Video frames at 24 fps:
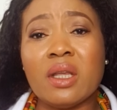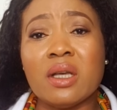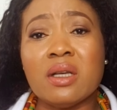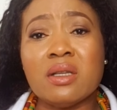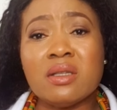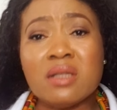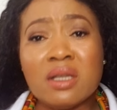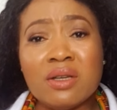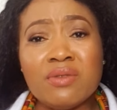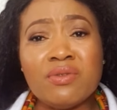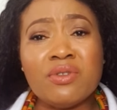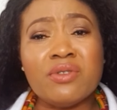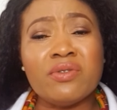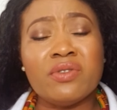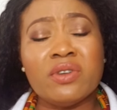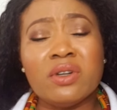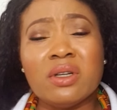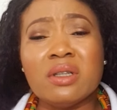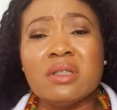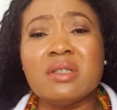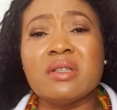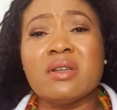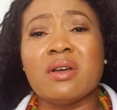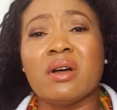So if you
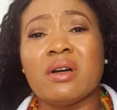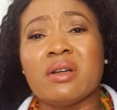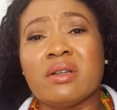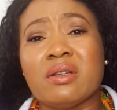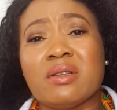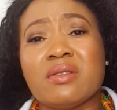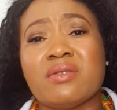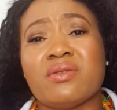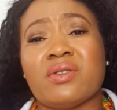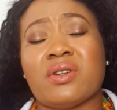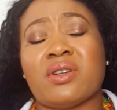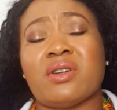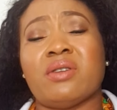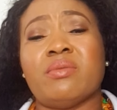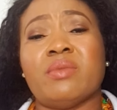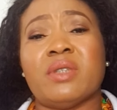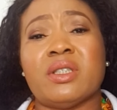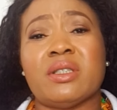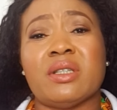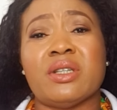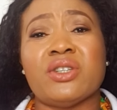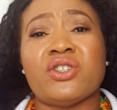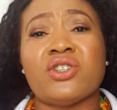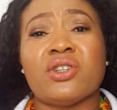follow all these
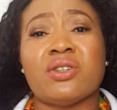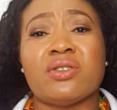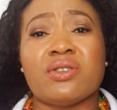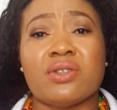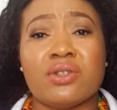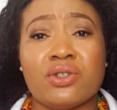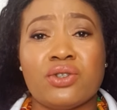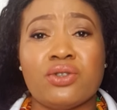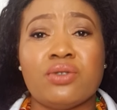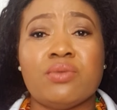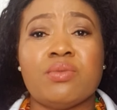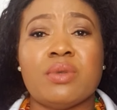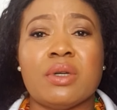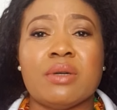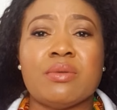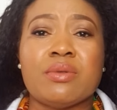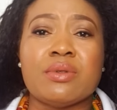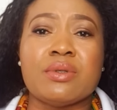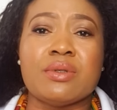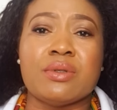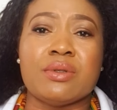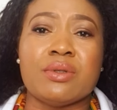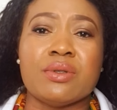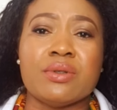recommendations, you should be able
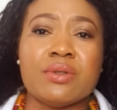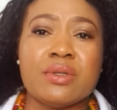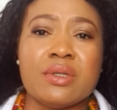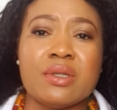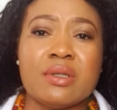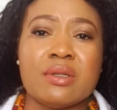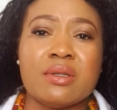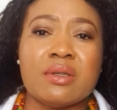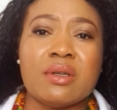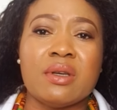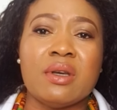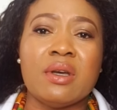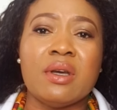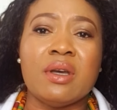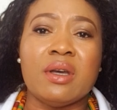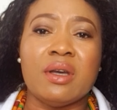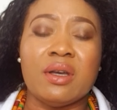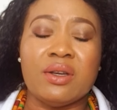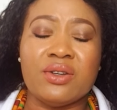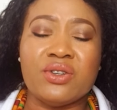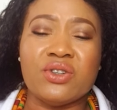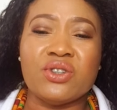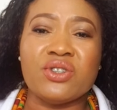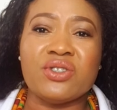to notice
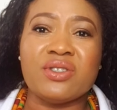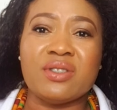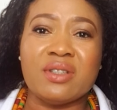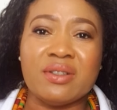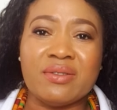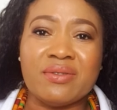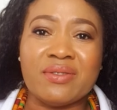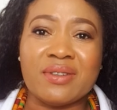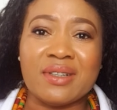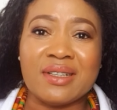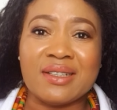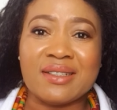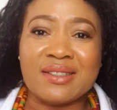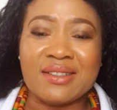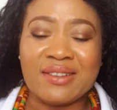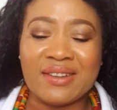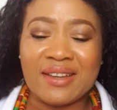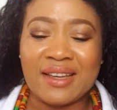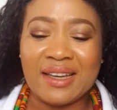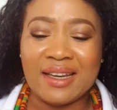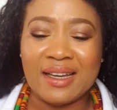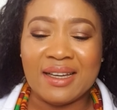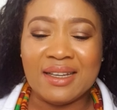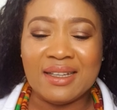a huge difference,
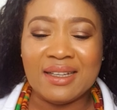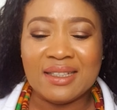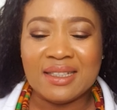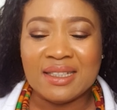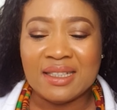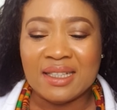okay?